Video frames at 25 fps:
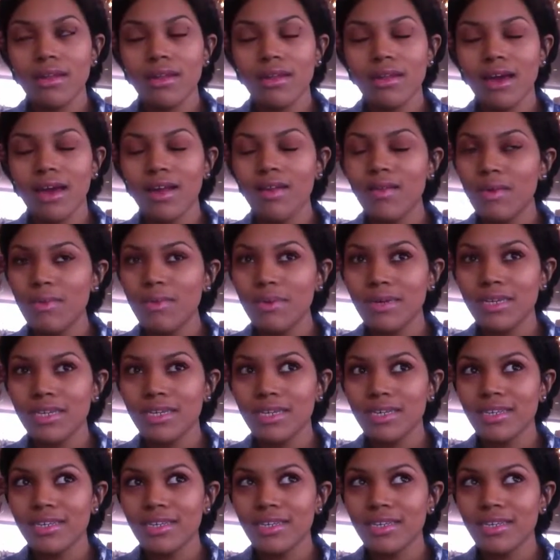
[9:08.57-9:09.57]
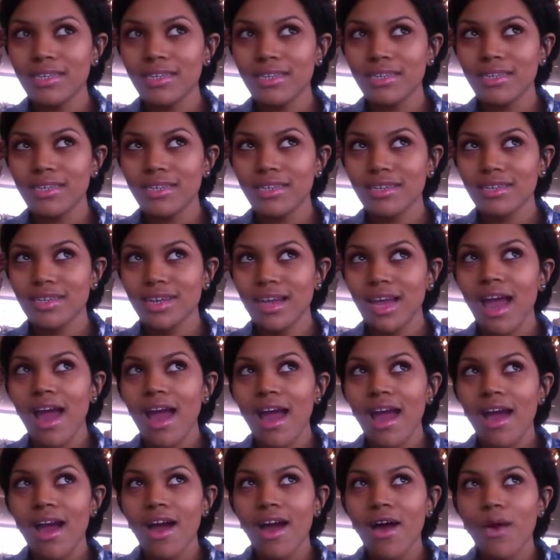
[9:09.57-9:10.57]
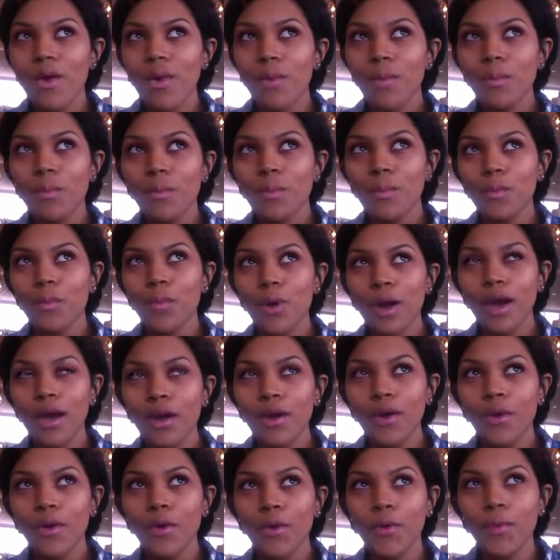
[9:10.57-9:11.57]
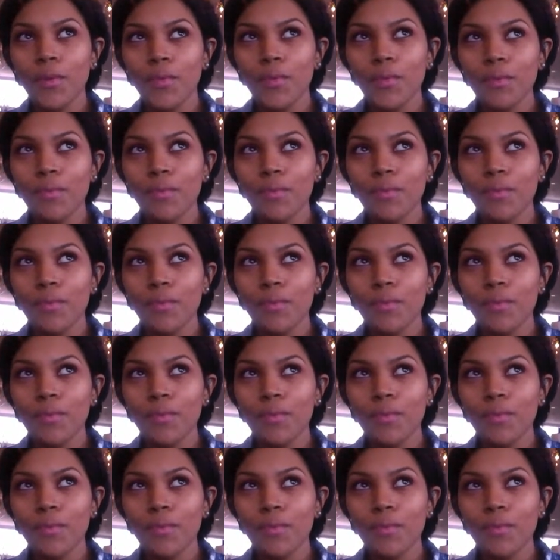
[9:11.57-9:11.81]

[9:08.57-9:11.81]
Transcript: how do I put this? Well,